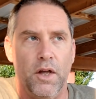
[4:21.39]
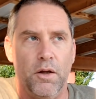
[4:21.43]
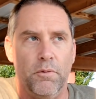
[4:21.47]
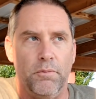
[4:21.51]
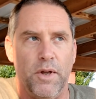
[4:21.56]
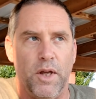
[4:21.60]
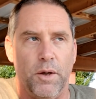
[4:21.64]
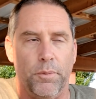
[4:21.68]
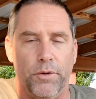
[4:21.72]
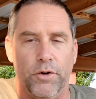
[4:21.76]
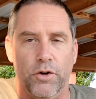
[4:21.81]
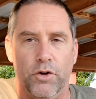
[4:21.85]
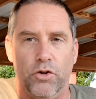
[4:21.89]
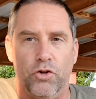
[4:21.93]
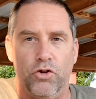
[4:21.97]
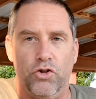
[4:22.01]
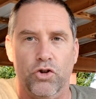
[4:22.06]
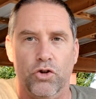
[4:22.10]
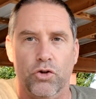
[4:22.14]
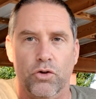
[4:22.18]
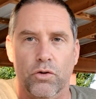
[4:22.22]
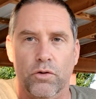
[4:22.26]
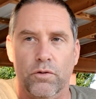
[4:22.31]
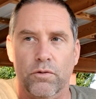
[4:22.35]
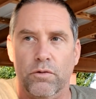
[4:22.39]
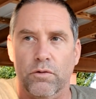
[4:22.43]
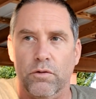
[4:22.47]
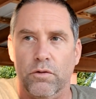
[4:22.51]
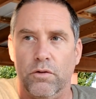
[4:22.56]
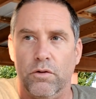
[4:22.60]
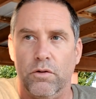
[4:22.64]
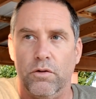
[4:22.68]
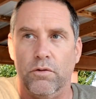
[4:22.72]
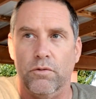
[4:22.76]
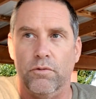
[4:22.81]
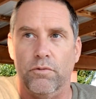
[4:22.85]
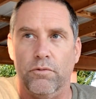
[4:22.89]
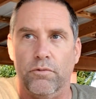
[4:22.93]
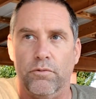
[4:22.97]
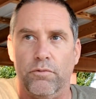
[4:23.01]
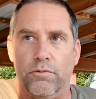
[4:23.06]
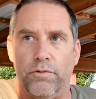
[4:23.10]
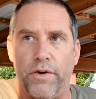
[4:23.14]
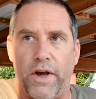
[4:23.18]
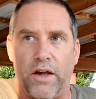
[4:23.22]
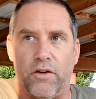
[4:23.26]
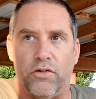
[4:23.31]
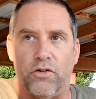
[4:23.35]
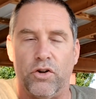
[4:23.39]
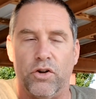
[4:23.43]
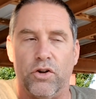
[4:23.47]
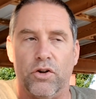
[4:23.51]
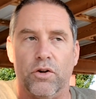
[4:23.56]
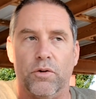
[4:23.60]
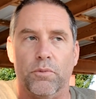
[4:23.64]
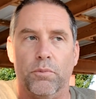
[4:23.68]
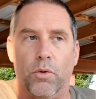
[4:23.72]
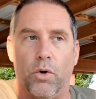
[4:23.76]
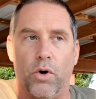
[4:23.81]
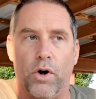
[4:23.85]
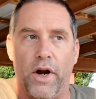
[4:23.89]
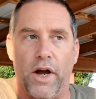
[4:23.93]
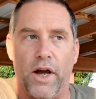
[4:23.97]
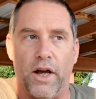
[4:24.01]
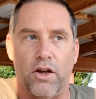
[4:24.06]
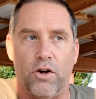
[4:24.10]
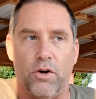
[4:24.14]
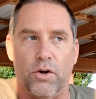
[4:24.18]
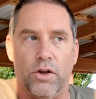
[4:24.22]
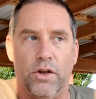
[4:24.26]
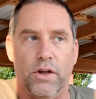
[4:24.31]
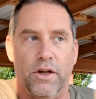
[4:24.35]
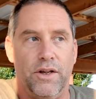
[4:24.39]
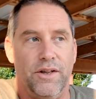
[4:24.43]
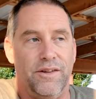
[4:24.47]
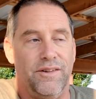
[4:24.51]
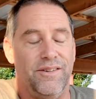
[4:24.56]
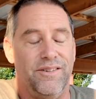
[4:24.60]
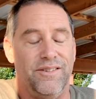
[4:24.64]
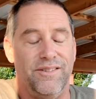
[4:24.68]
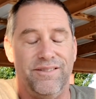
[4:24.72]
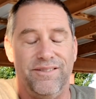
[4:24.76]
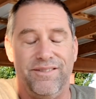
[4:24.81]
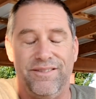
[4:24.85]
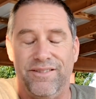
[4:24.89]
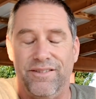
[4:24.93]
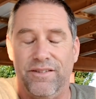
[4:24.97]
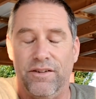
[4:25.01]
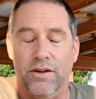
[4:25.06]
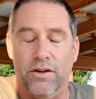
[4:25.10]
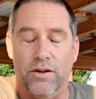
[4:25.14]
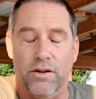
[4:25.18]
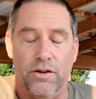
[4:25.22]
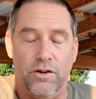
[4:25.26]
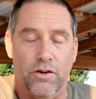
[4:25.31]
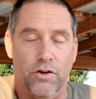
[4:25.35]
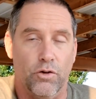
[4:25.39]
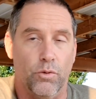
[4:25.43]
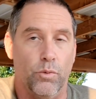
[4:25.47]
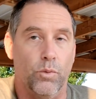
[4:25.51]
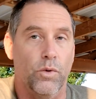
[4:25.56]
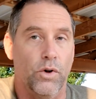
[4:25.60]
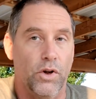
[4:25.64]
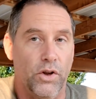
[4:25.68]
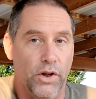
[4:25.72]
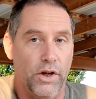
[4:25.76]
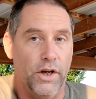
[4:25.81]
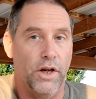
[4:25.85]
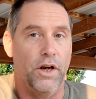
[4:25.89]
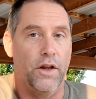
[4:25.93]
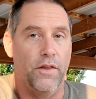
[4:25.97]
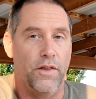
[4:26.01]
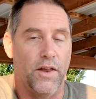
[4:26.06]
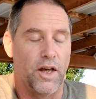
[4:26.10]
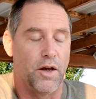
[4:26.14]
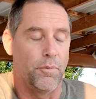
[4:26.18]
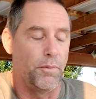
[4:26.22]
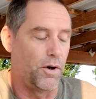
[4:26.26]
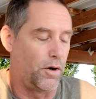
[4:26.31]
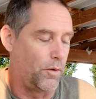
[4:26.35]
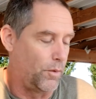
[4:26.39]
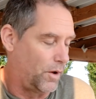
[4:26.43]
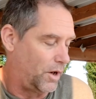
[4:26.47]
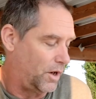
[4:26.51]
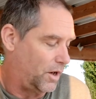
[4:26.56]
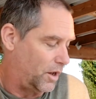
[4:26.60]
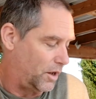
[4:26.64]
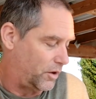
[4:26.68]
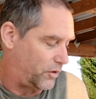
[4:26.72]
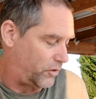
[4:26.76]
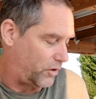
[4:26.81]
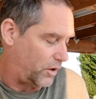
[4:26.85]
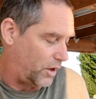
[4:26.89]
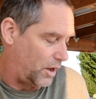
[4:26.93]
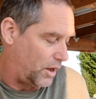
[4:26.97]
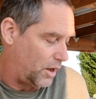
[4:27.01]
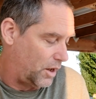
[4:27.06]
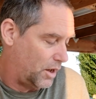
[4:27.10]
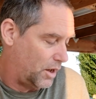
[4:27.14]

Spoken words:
be able to shoot faster, more accurately, you really need to think about a red dot sight.